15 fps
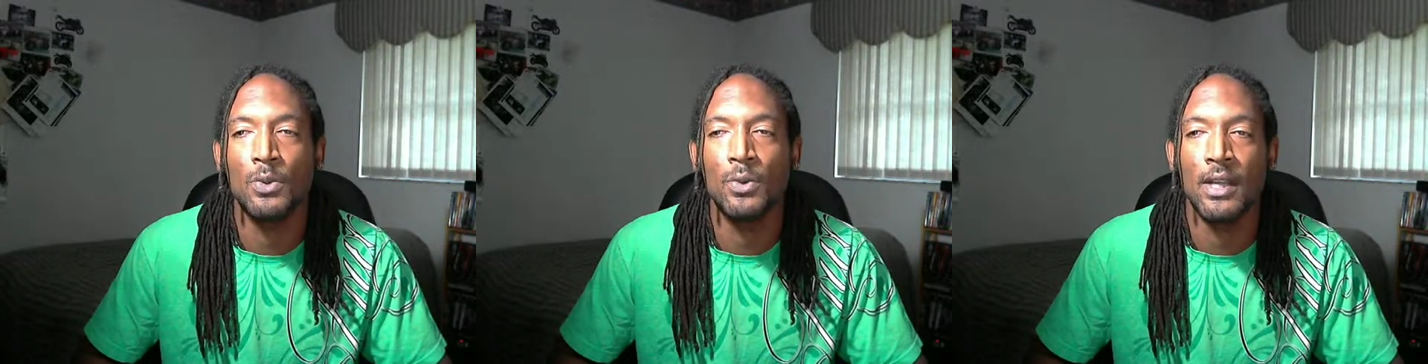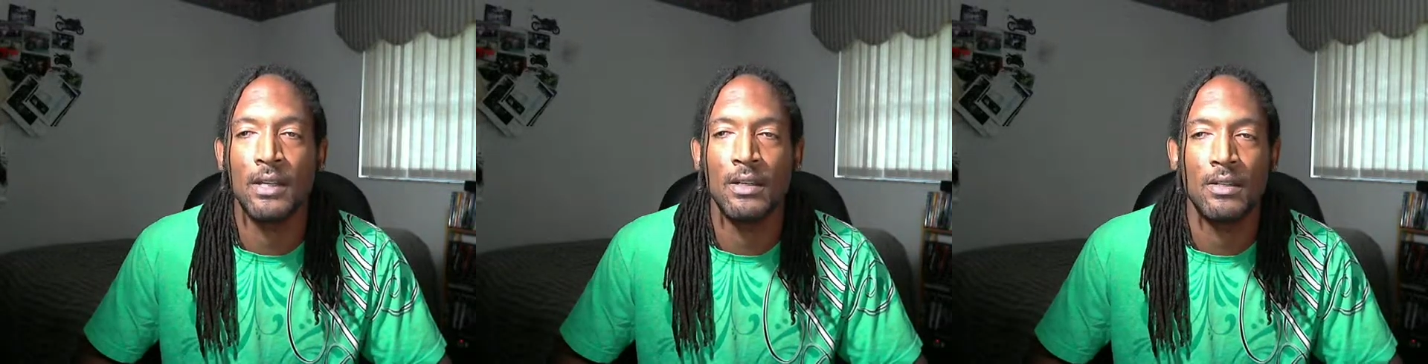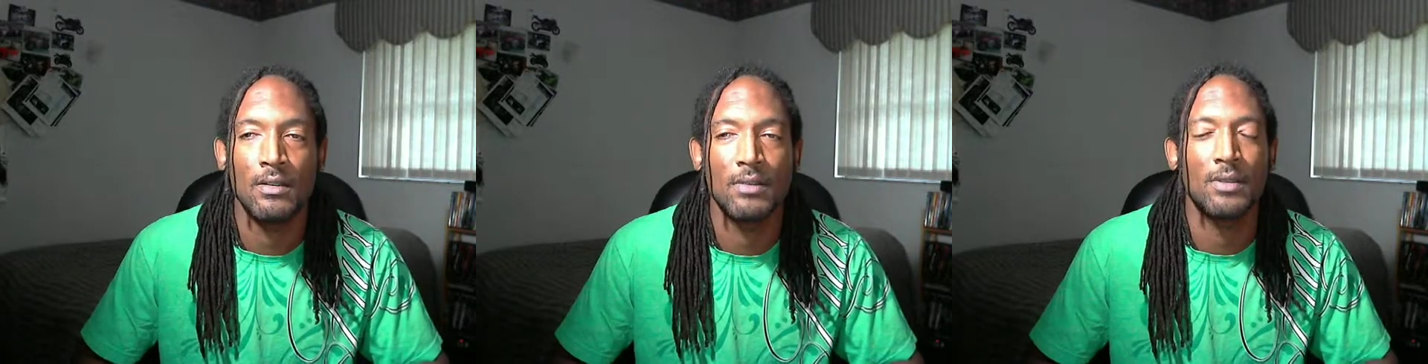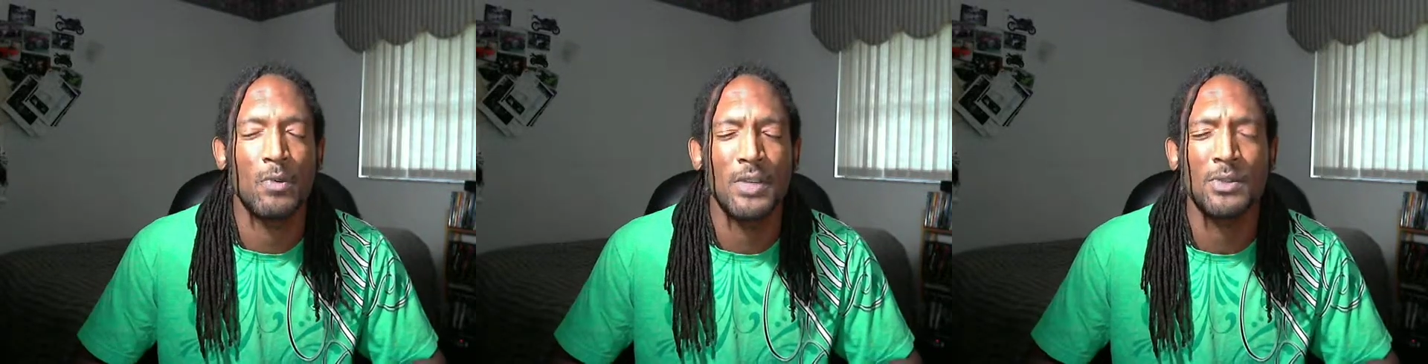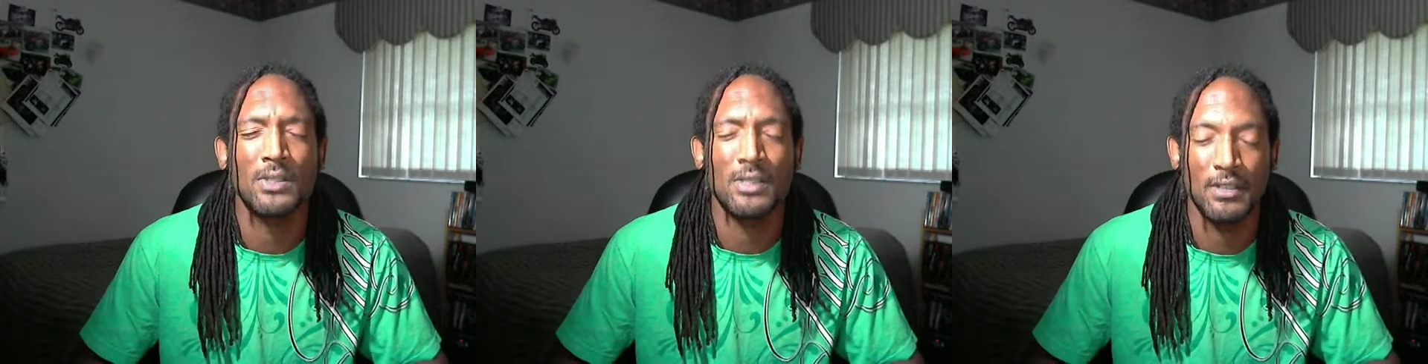world is
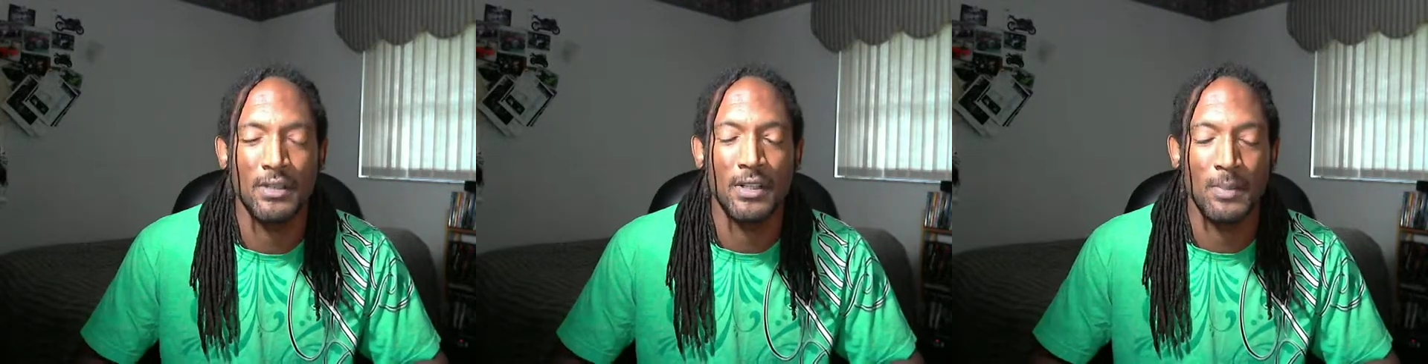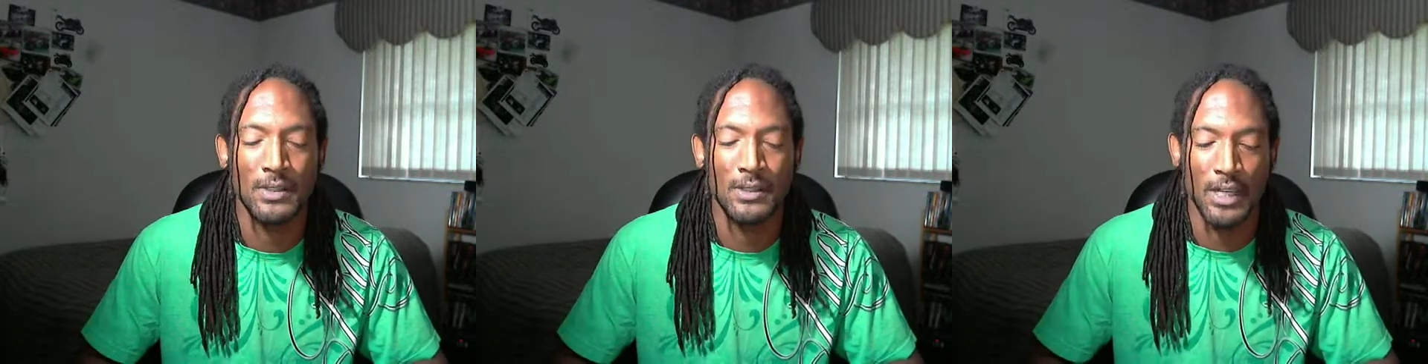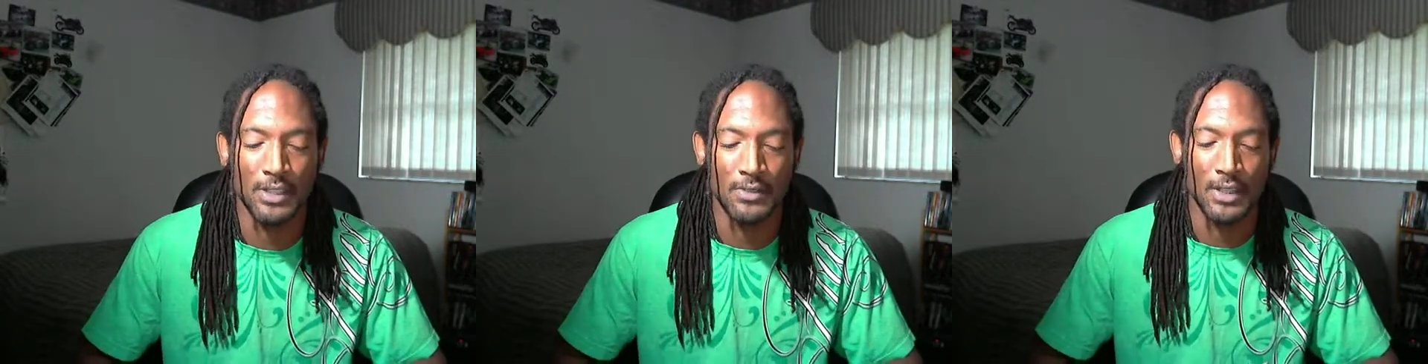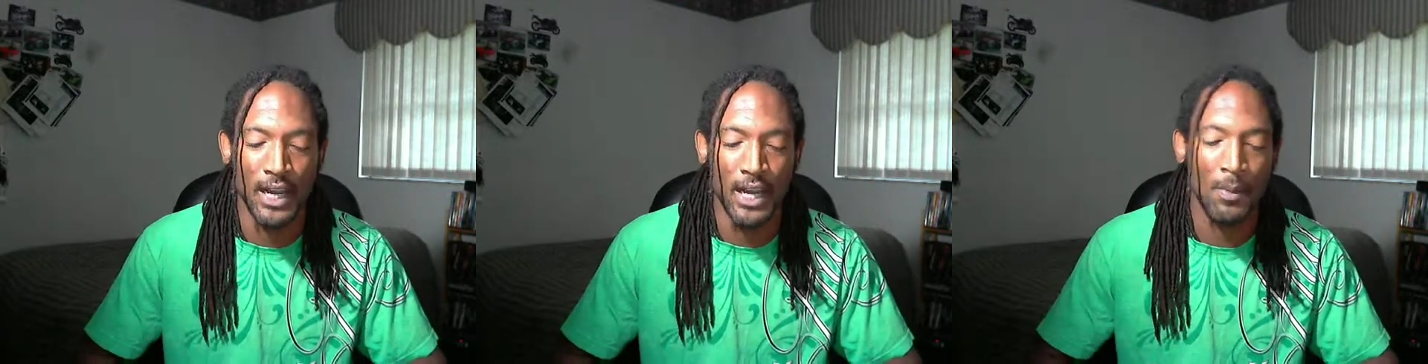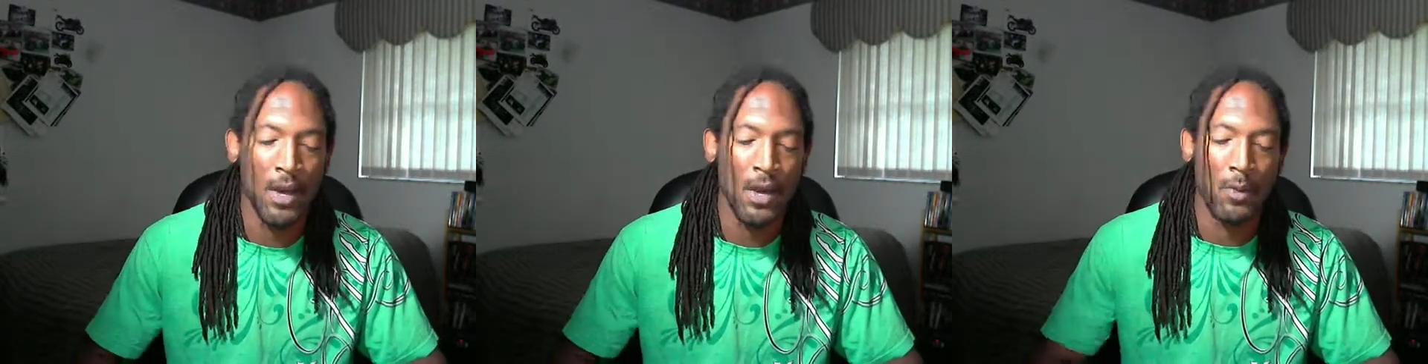based on is being that
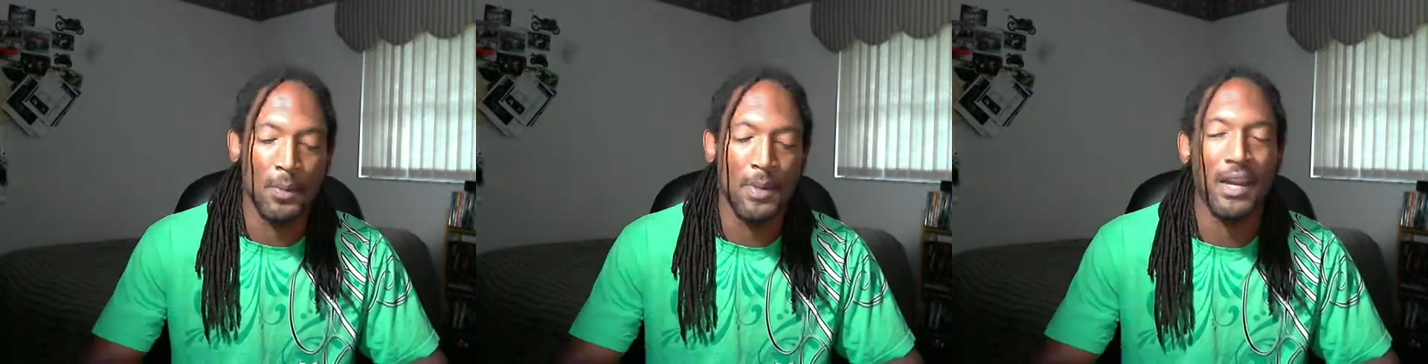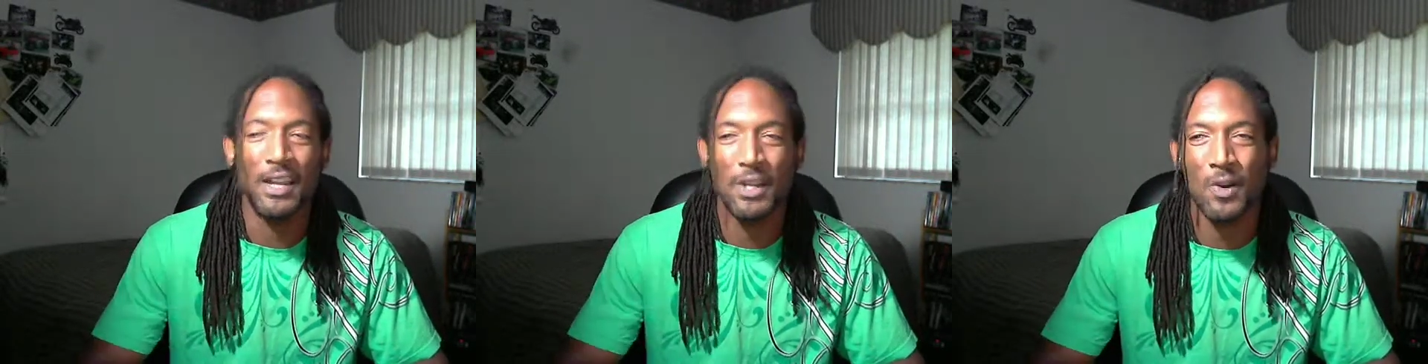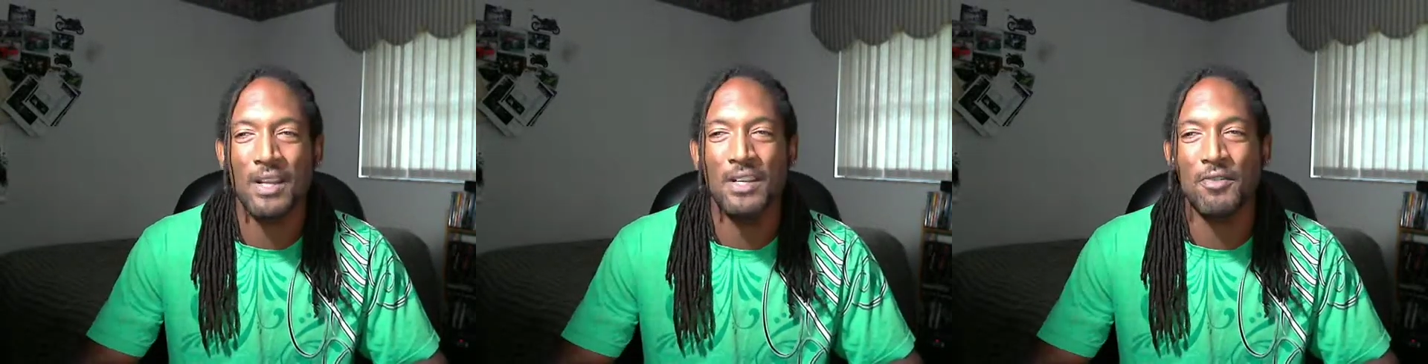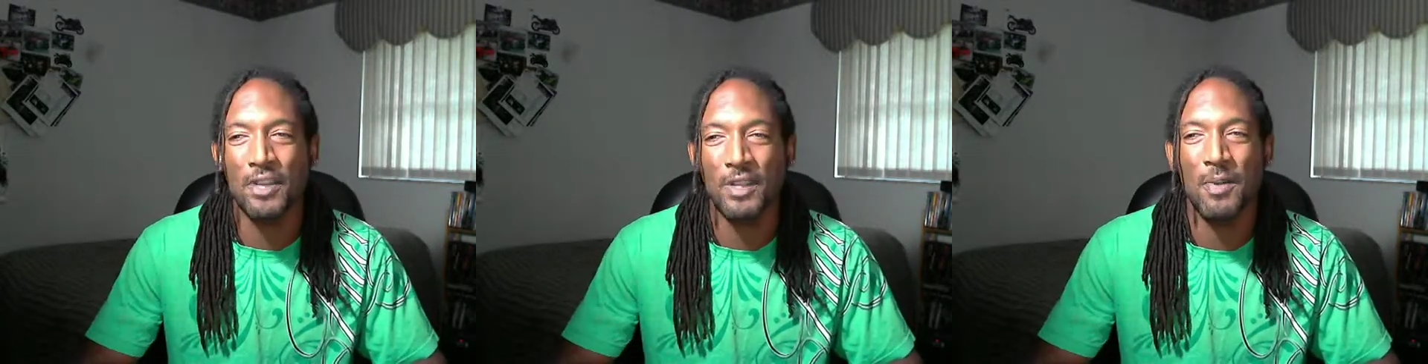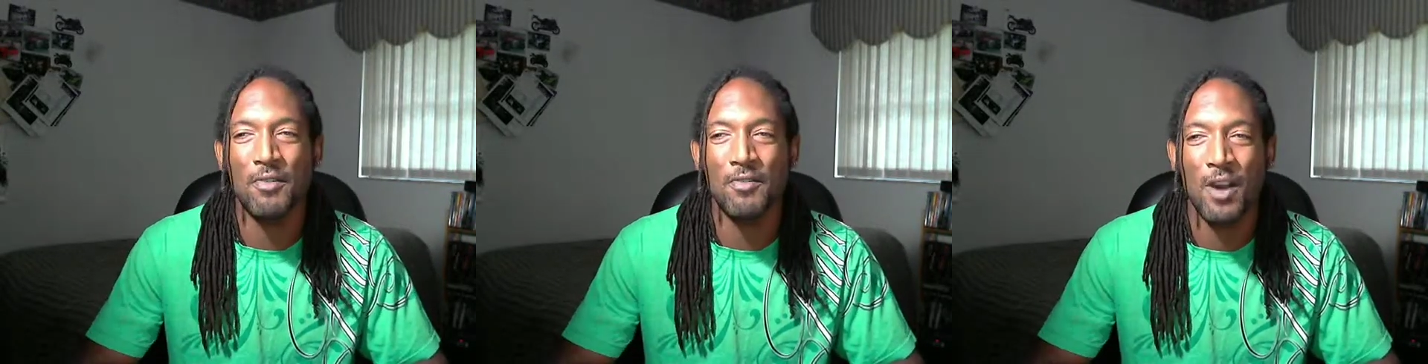it's an open world
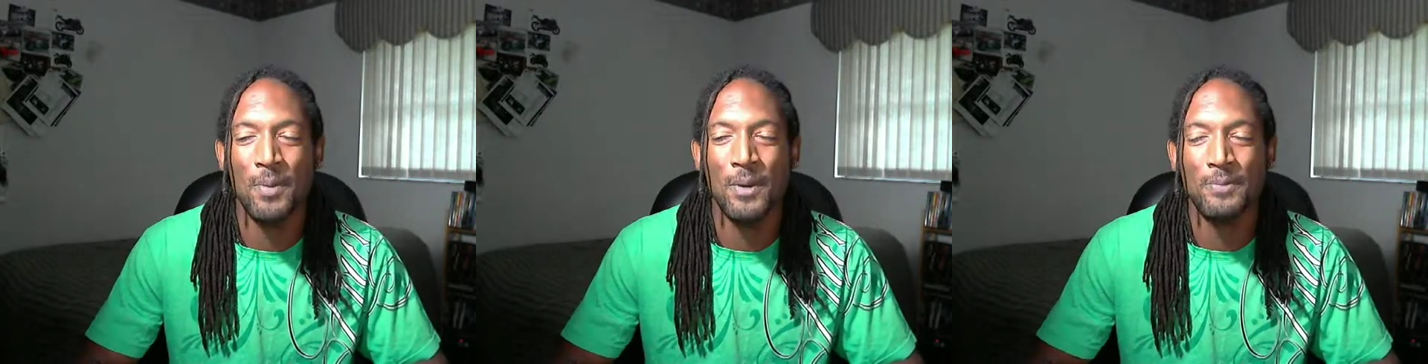game.